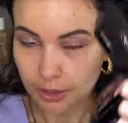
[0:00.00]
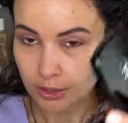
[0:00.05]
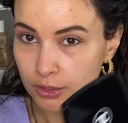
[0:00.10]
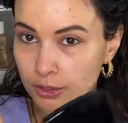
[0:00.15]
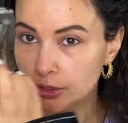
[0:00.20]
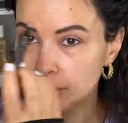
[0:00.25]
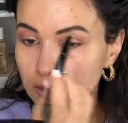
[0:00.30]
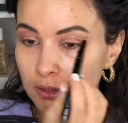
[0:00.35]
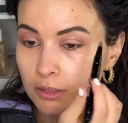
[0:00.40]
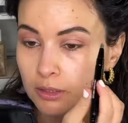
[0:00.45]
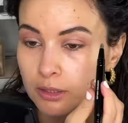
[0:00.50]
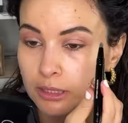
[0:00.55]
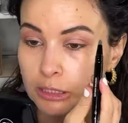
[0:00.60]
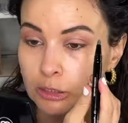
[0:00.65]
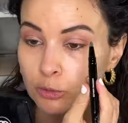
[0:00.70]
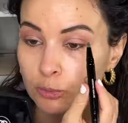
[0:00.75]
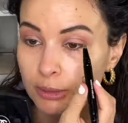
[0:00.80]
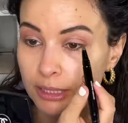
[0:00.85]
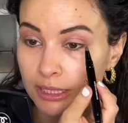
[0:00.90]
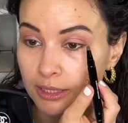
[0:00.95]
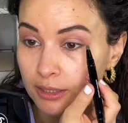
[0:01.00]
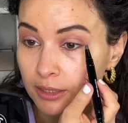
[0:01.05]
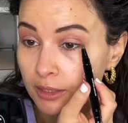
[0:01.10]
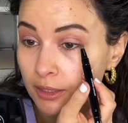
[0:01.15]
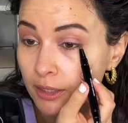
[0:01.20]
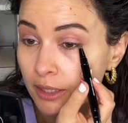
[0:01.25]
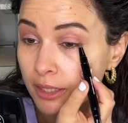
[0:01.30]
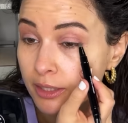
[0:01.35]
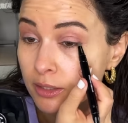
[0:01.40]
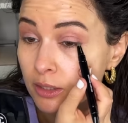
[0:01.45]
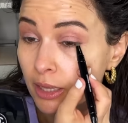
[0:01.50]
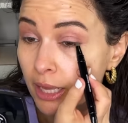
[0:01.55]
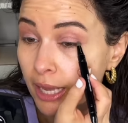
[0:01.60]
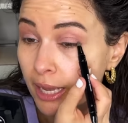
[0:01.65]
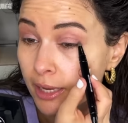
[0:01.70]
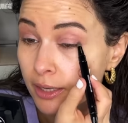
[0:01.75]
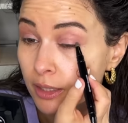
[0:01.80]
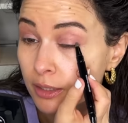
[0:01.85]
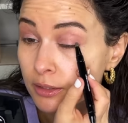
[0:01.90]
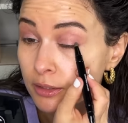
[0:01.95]
just a little bit. And I'll
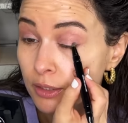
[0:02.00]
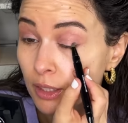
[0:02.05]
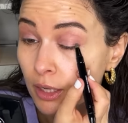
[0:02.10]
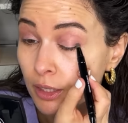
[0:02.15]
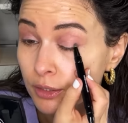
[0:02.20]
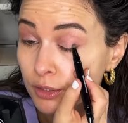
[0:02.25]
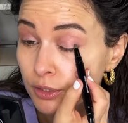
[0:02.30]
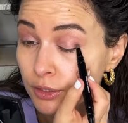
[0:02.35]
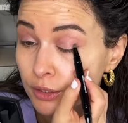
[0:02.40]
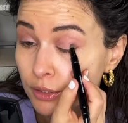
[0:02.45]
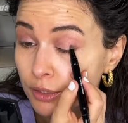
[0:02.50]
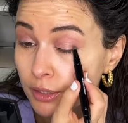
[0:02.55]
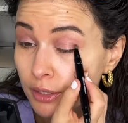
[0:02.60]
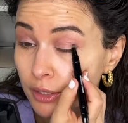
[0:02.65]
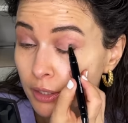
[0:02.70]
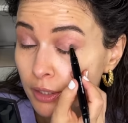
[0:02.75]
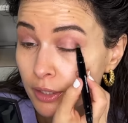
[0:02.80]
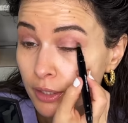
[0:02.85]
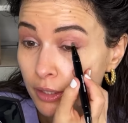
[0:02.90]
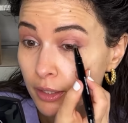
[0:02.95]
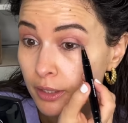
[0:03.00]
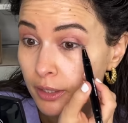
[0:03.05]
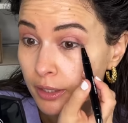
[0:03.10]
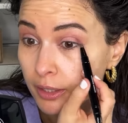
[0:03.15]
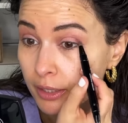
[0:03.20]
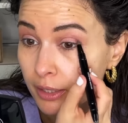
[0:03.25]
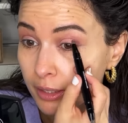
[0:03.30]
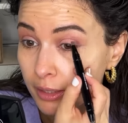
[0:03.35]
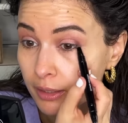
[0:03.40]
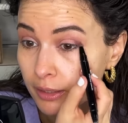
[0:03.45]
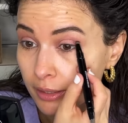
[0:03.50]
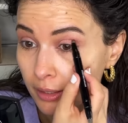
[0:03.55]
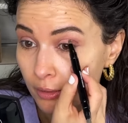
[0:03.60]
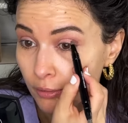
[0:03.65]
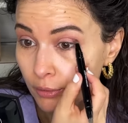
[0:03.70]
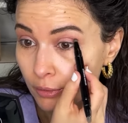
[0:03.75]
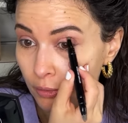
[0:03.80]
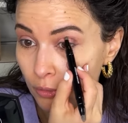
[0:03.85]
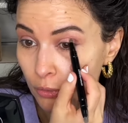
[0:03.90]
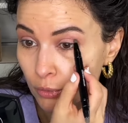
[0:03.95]
add a touch in the
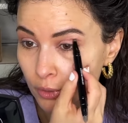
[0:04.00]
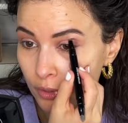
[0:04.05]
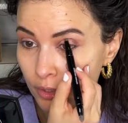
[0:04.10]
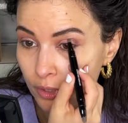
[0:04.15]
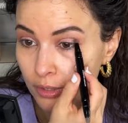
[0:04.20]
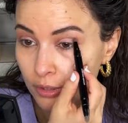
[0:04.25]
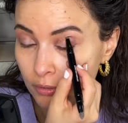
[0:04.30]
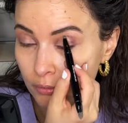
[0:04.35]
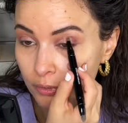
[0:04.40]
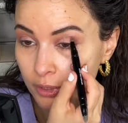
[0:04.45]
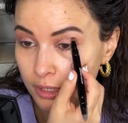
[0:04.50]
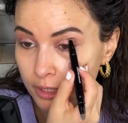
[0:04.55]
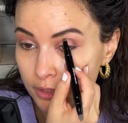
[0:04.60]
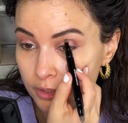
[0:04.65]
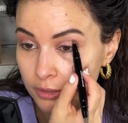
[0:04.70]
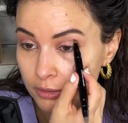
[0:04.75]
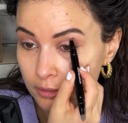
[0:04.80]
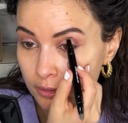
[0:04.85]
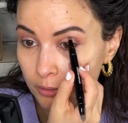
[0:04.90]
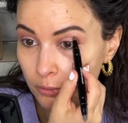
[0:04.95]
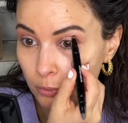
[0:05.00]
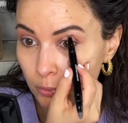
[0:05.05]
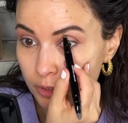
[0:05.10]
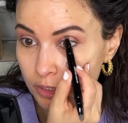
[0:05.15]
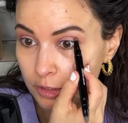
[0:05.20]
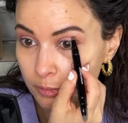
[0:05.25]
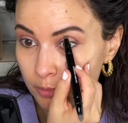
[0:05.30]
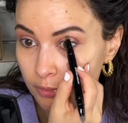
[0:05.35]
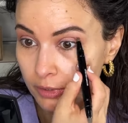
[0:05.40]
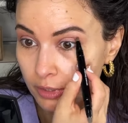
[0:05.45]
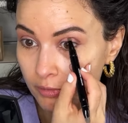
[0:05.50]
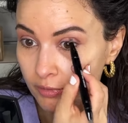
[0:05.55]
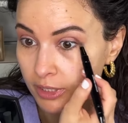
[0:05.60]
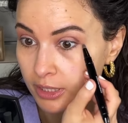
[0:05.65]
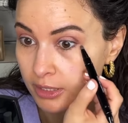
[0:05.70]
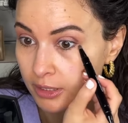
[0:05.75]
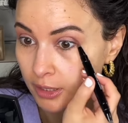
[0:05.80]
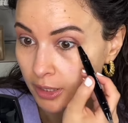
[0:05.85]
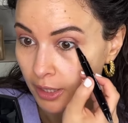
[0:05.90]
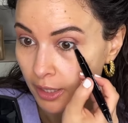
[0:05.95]
outer corner, really just a whisper of
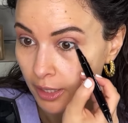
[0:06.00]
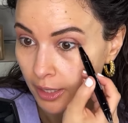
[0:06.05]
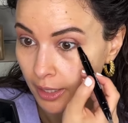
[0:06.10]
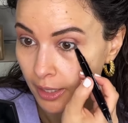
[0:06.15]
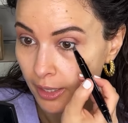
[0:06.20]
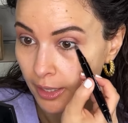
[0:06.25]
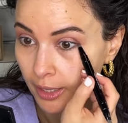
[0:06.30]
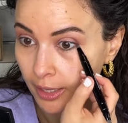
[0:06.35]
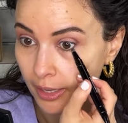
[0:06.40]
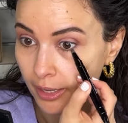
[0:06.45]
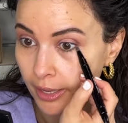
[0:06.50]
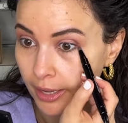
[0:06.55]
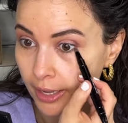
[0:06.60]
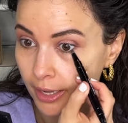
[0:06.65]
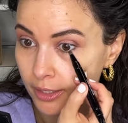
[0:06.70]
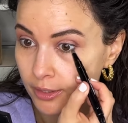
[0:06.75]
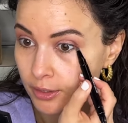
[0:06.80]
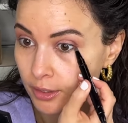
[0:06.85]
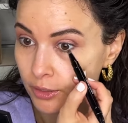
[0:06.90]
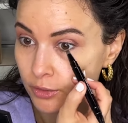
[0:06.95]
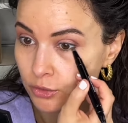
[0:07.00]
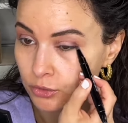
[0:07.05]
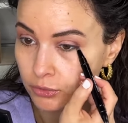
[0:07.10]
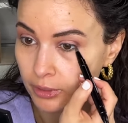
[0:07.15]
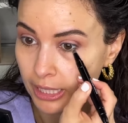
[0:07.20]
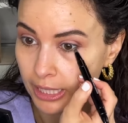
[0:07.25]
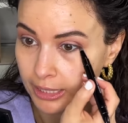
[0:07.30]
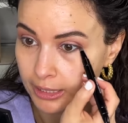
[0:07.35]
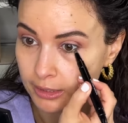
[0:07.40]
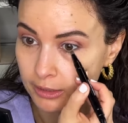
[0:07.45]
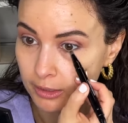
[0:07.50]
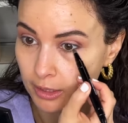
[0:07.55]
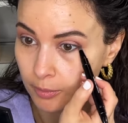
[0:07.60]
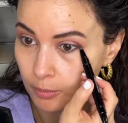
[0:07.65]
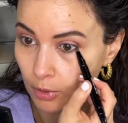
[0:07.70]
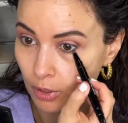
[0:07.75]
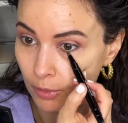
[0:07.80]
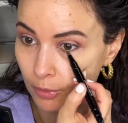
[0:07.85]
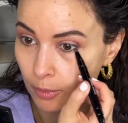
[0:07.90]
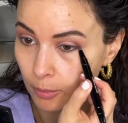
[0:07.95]
it, and drag
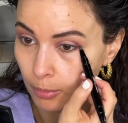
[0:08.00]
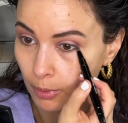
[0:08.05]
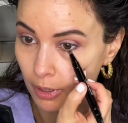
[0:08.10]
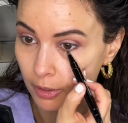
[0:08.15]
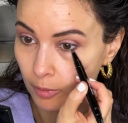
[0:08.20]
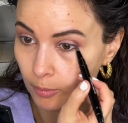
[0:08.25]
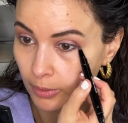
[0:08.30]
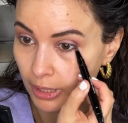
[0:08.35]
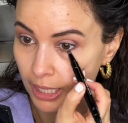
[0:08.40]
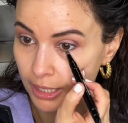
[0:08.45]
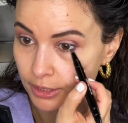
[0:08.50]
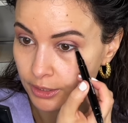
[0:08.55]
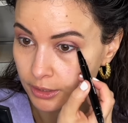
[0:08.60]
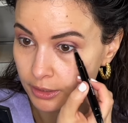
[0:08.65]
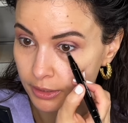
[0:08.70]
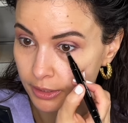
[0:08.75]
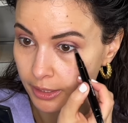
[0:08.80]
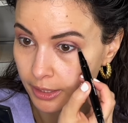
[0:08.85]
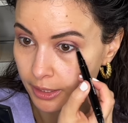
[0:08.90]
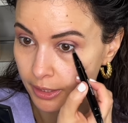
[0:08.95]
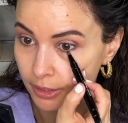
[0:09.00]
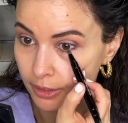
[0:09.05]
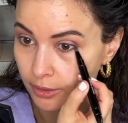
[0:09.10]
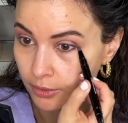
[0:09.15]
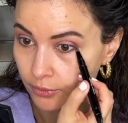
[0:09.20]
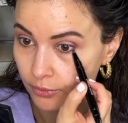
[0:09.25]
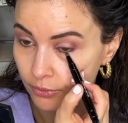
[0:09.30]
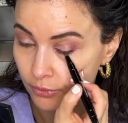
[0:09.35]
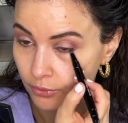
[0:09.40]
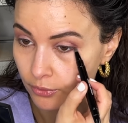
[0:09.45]
some on the bottom lashes here.